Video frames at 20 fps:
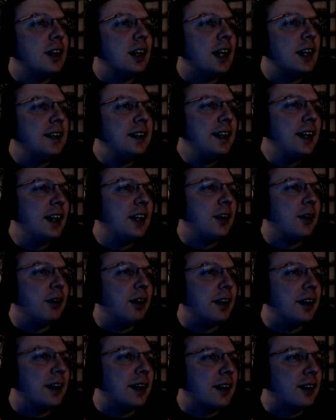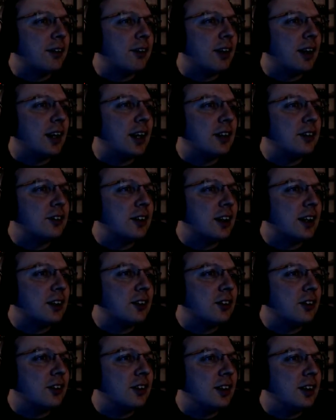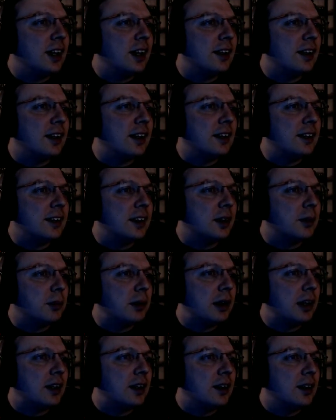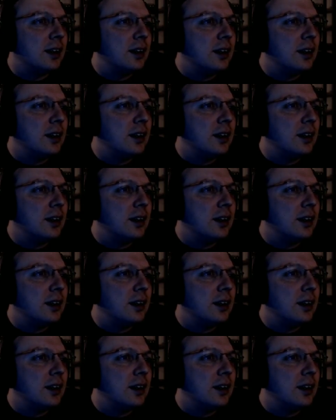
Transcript: I think I know why that crashed, actually, now that I think about it.